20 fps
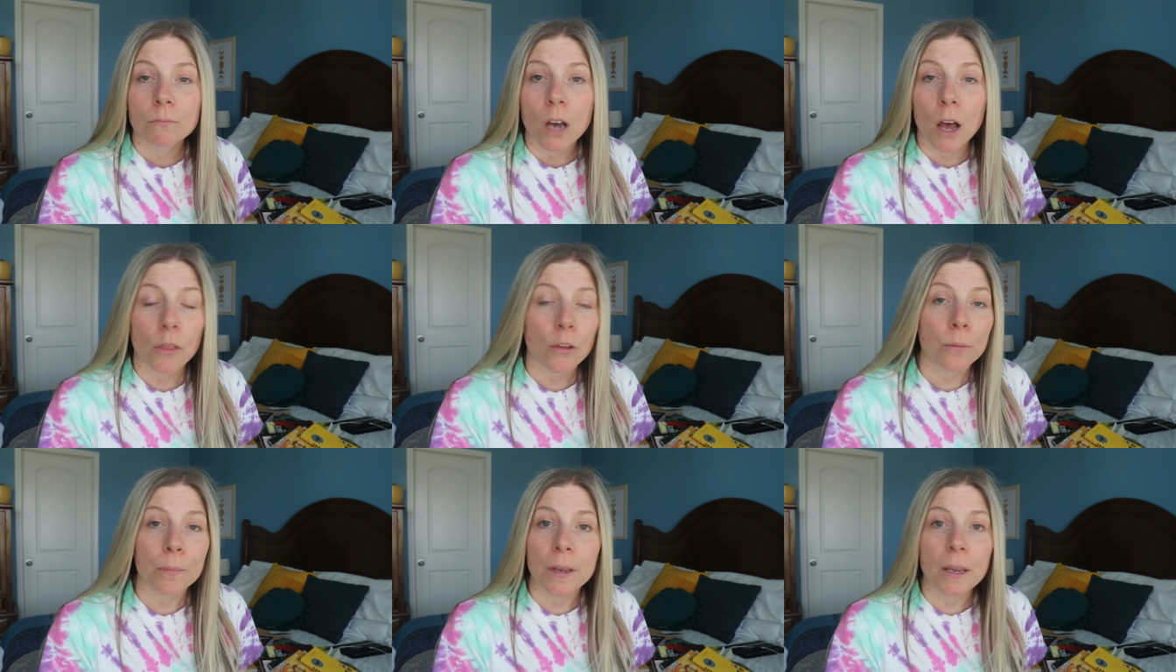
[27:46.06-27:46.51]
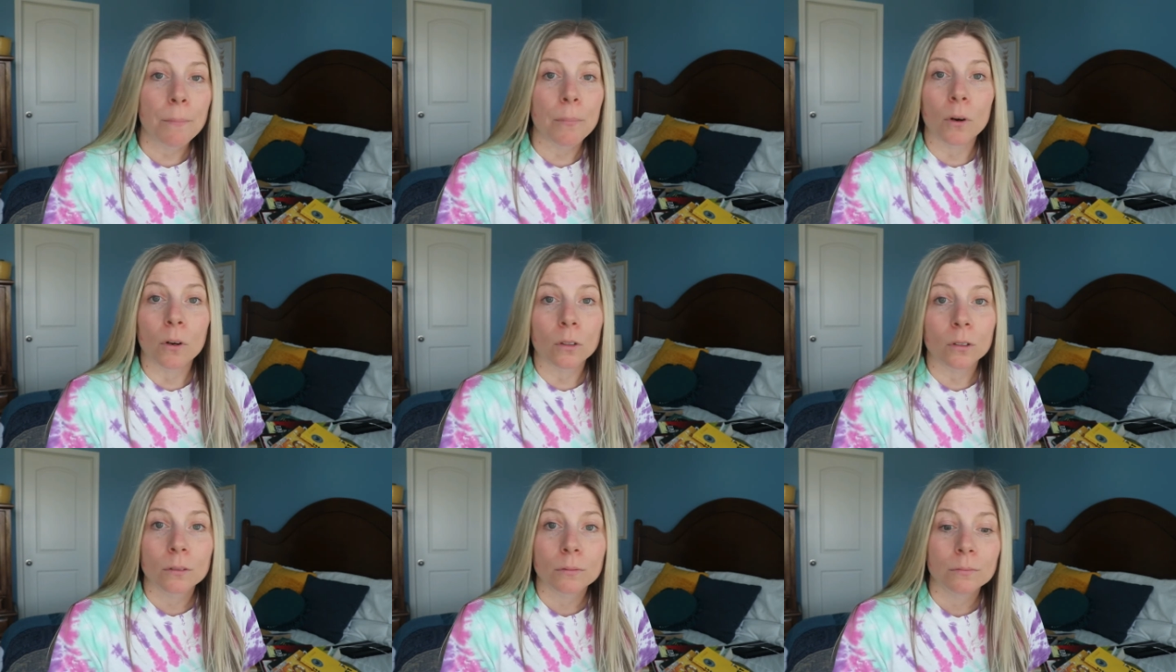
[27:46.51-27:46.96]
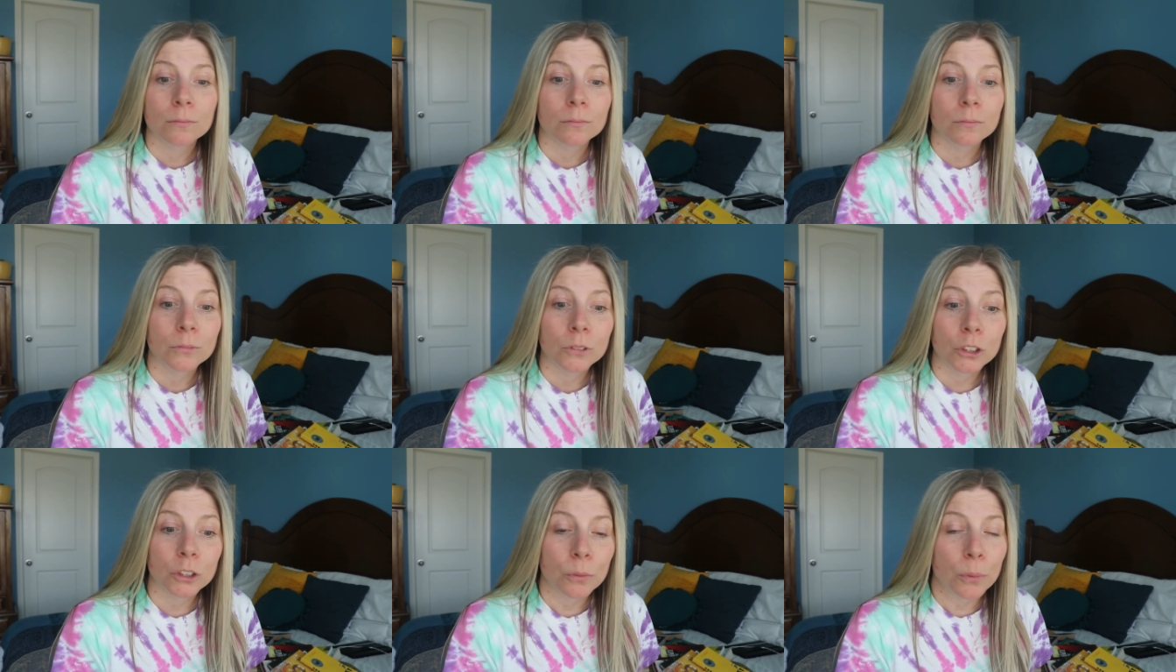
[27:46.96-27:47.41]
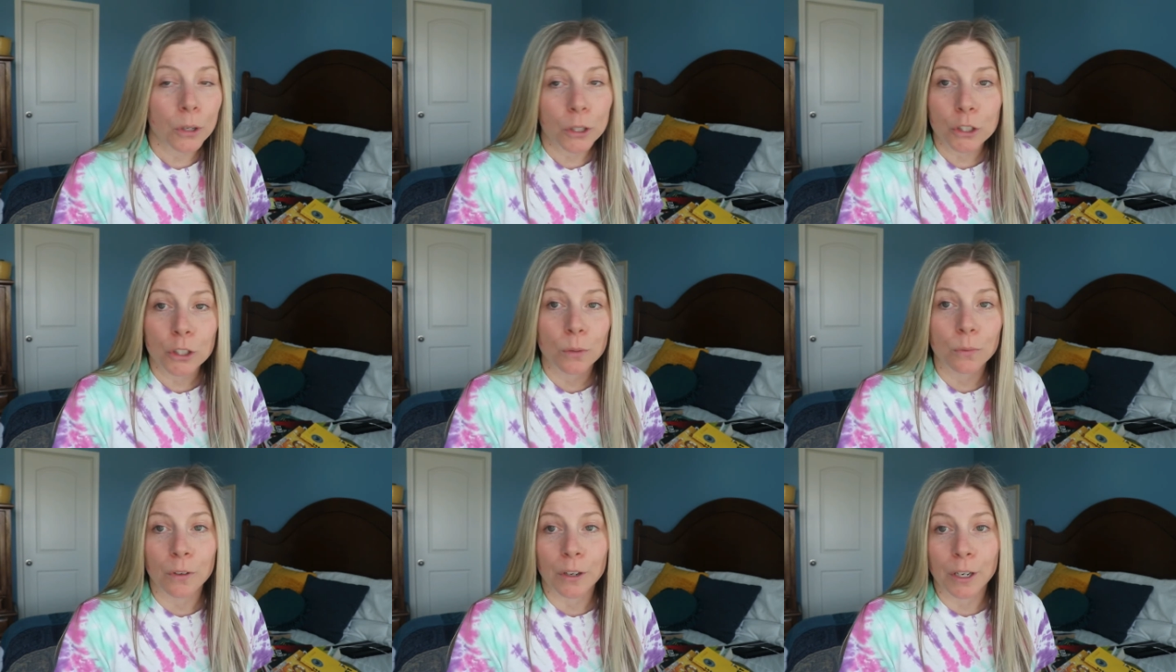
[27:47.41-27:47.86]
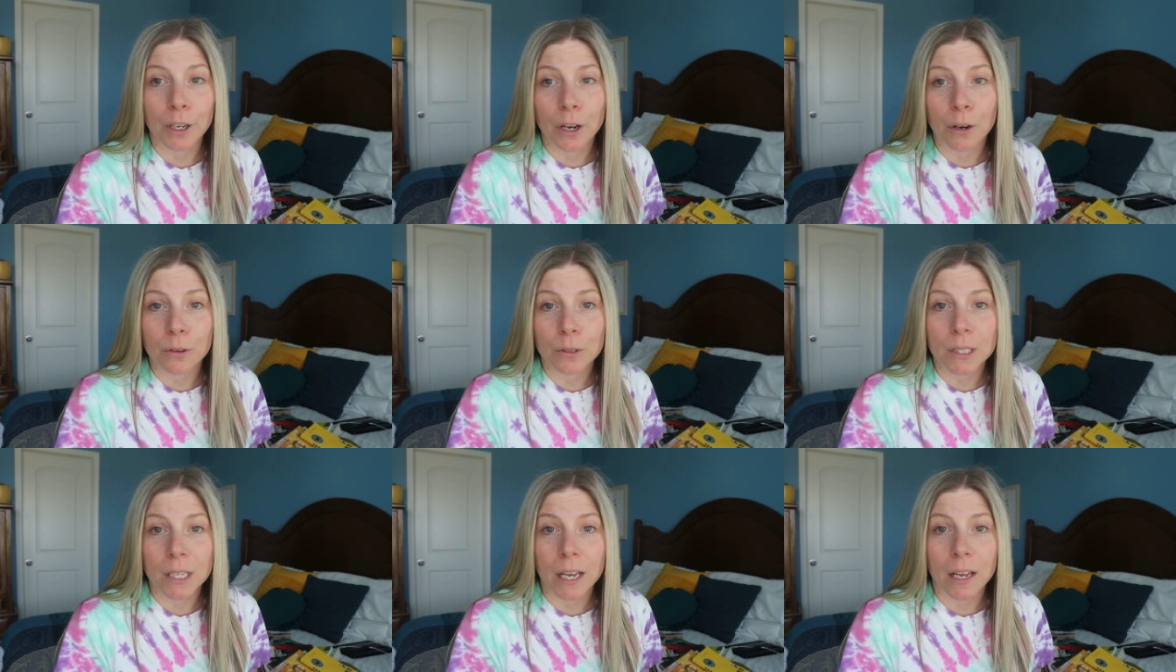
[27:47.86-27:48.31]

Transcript: other people do booktube videos